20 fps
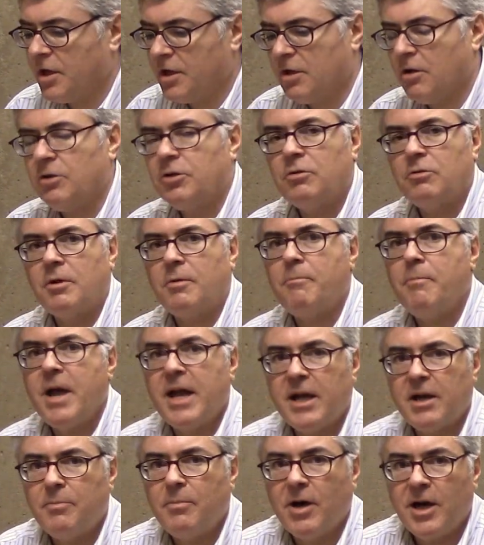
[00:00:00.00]
You all know what a
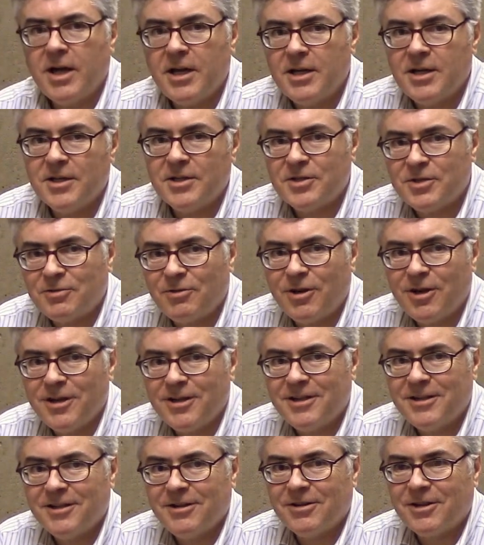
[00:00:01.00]
megabyte is, right?
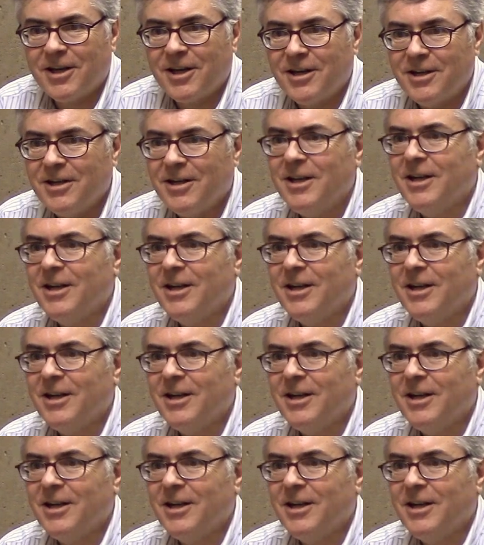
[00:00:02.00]
Okay?